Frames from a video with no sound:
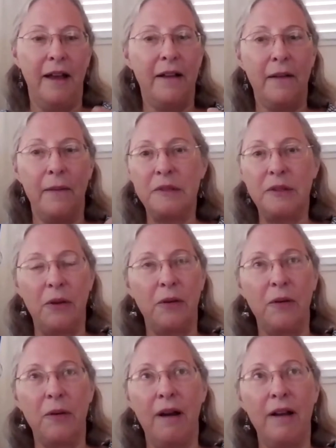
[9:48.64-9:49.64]

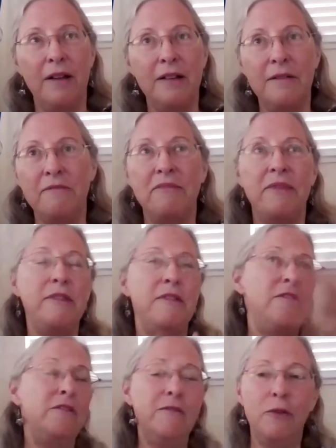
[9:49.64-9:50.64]
So the
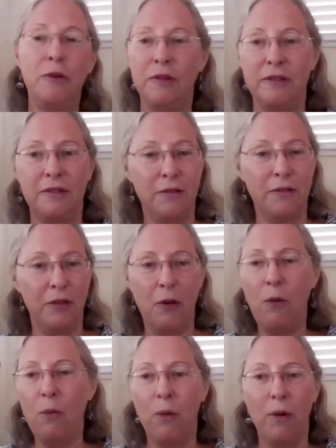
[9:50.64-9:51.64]
universe, the
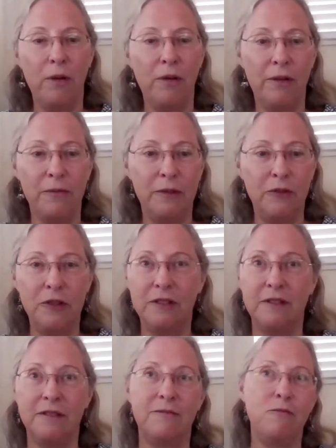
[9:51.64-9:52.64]
whole world was
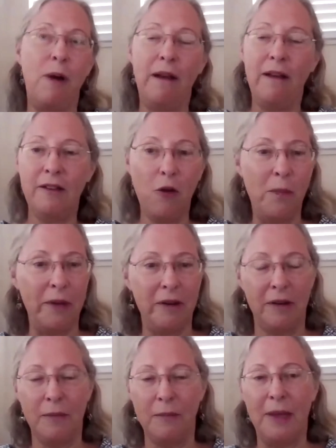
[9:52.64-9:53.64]
just wide open
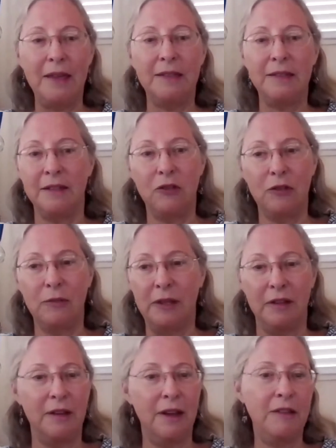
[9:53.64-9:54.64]
and amazing to me,
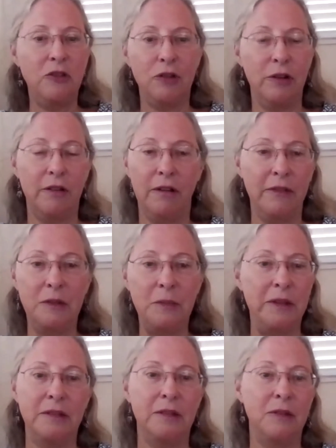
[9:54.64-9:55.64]
and nature in all these
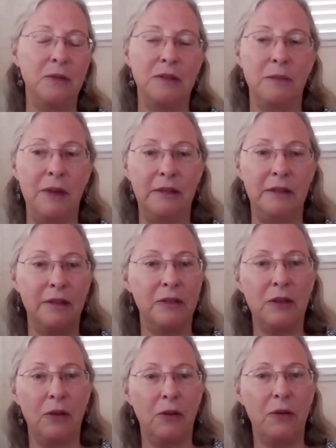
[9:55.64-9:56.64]
places was amazing.
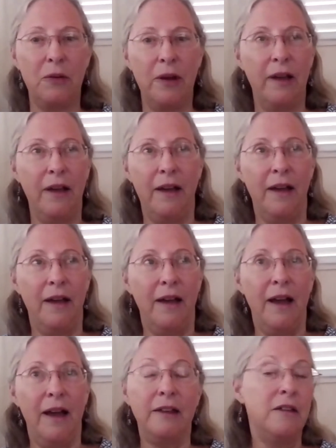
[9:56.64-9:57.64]
So
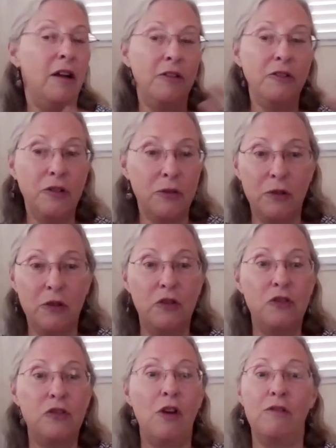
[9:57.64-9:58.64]
and cultures were
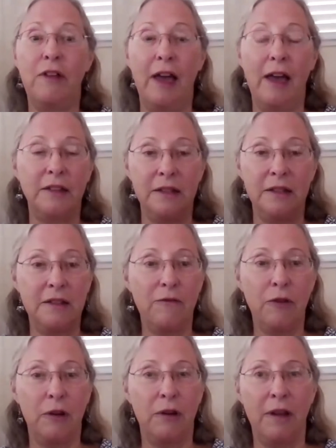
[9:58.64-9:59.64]
so vastly
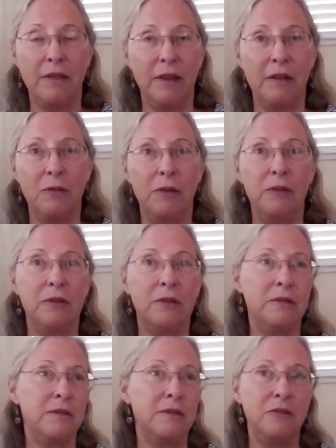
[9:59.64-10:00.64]
different, I think it
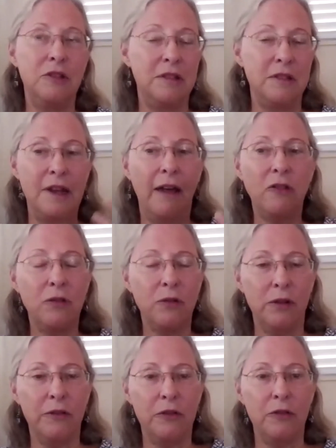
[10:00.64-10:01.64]
was just
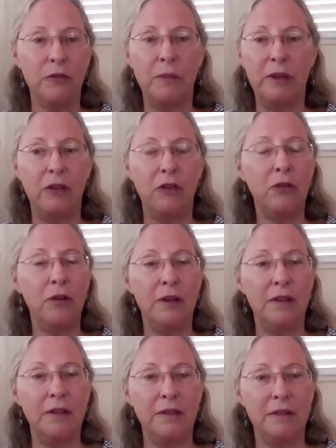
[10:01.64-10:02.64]
natural to be
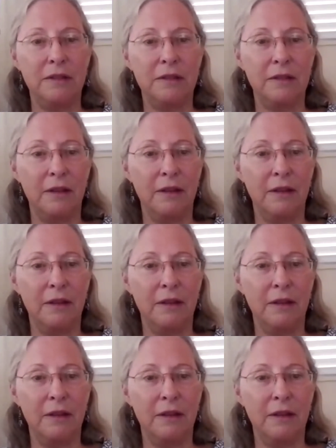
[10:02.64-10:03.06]
curious.